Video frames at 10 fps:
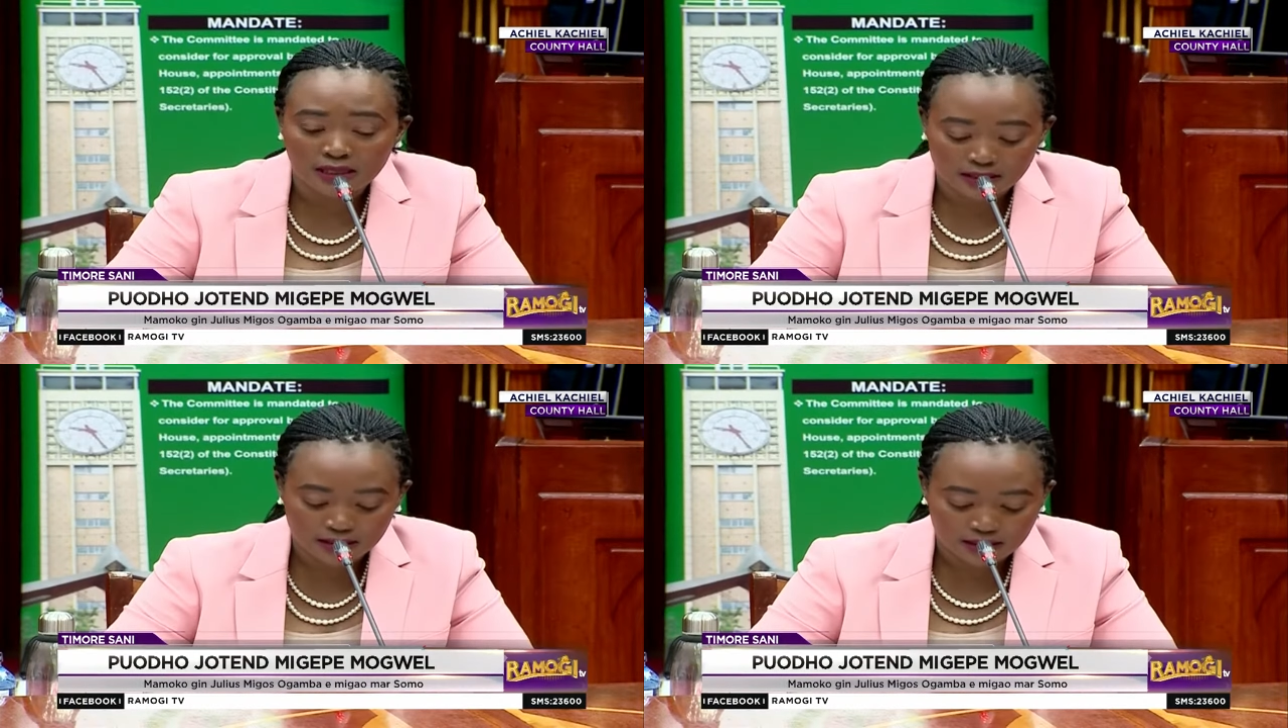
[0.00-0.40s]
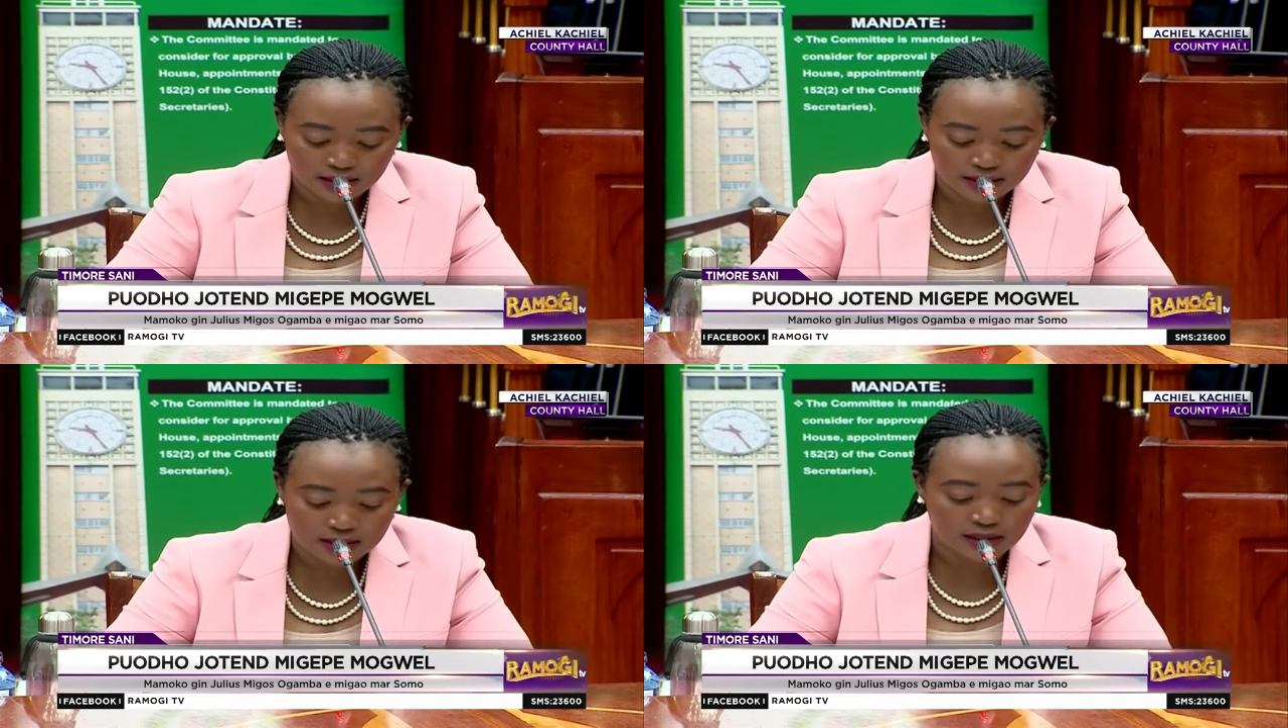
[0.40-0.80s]
as
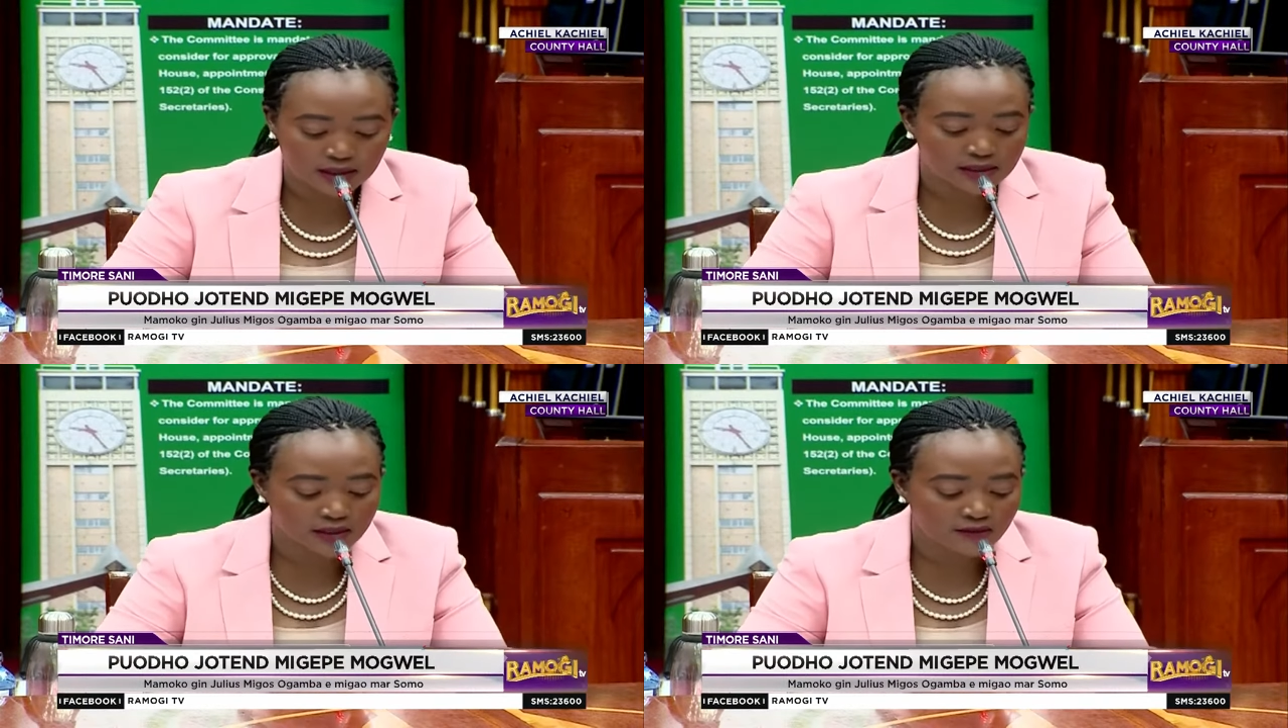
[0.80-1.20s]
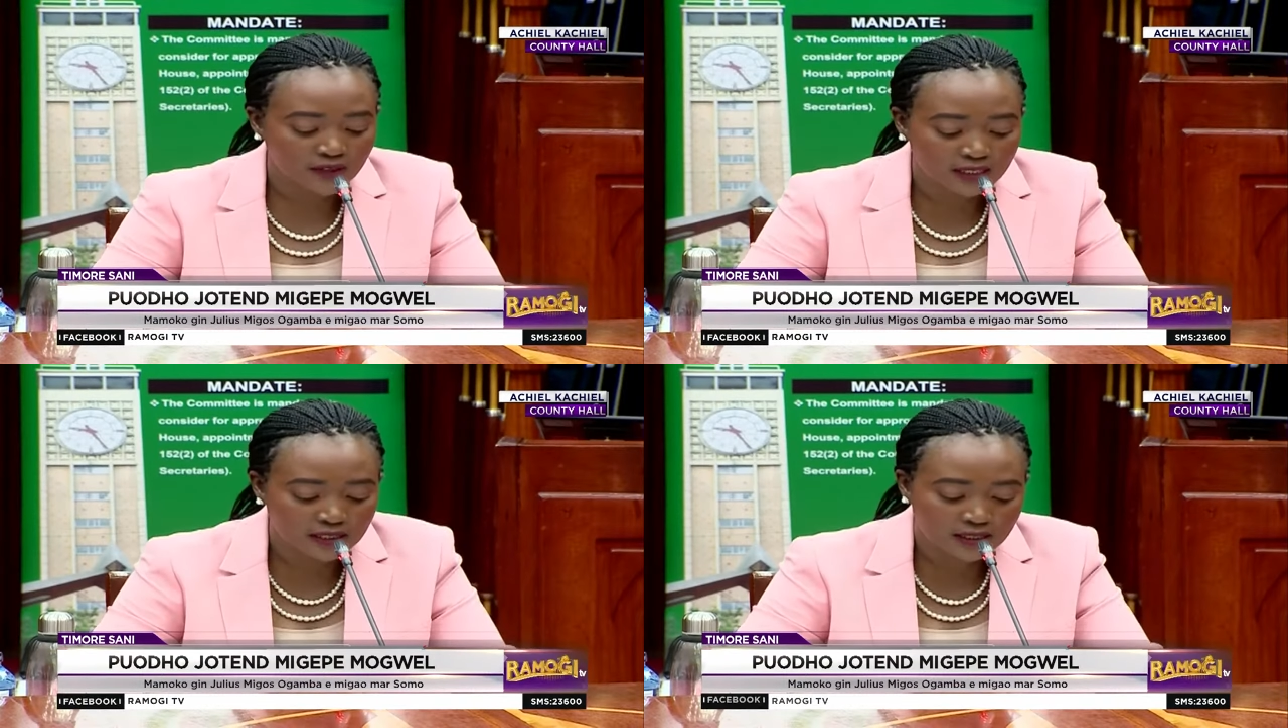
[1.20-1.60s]
uh, CS
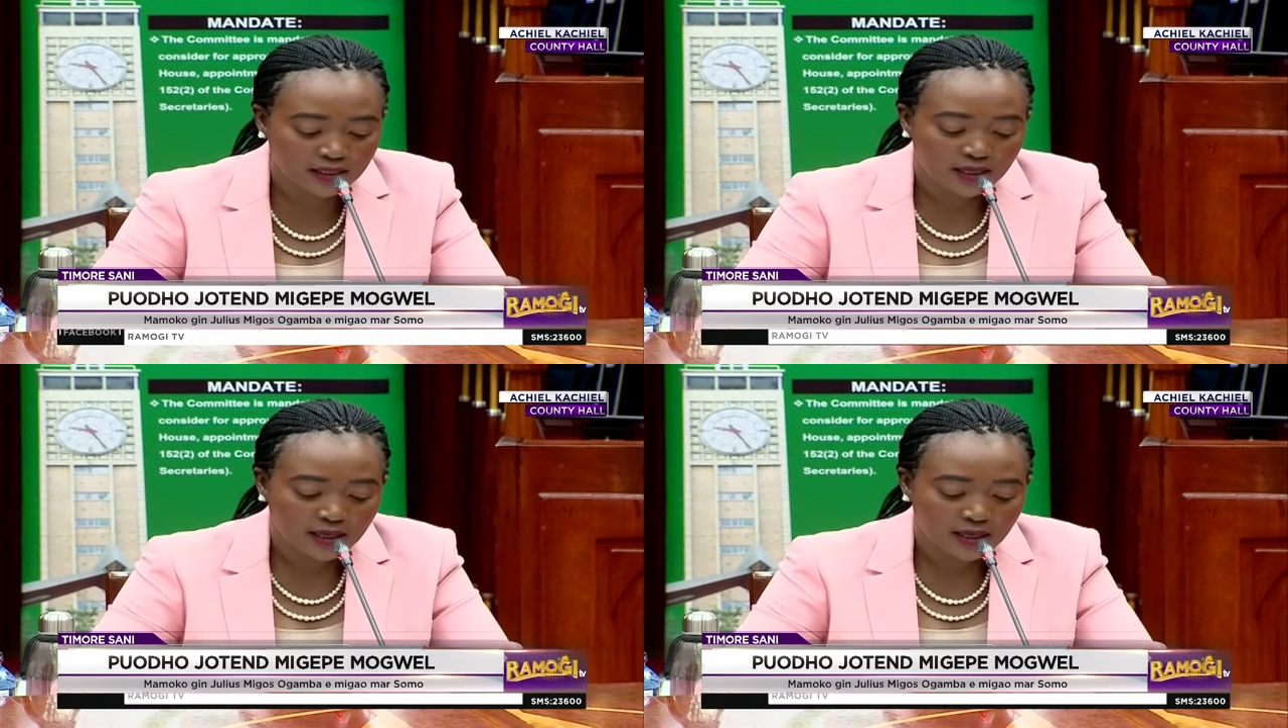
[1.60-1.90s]
Defense,